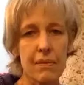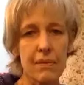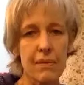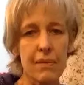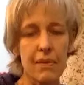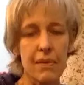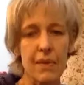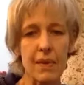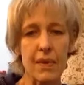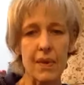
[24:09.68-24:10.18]

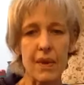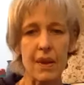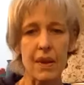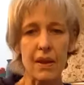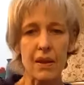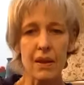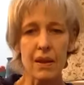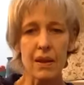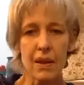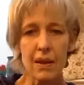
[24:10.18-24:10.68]

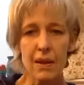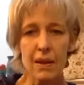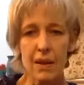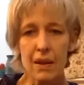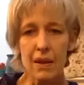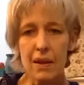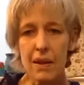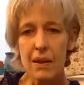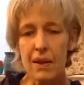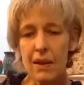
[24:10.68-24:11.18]

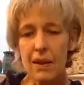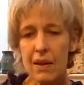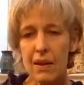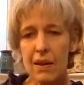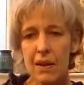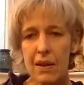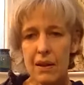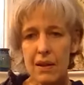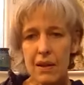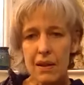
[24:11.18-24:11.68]

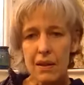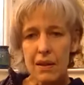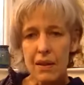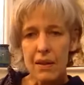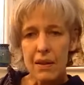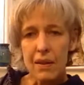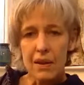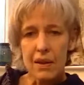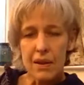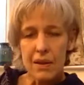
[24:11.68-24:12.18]

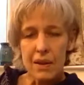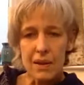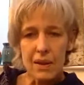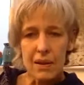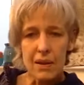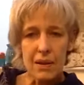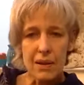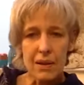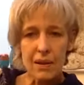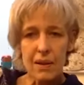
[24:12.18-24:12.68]

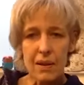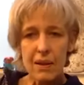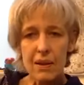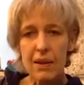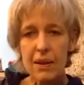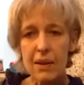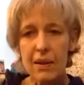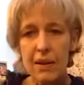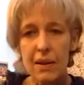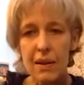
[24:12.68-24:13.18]

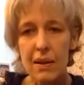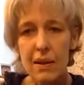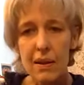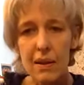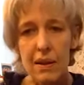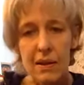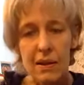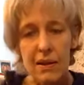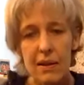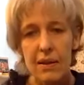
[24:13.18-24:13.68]

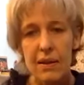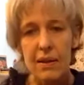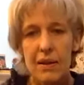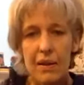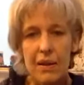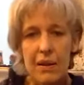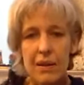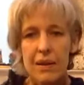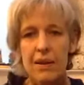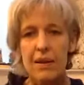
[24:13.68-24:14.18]

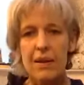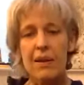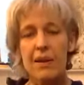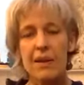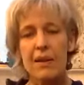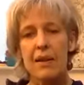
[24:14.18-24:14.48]
[no speech]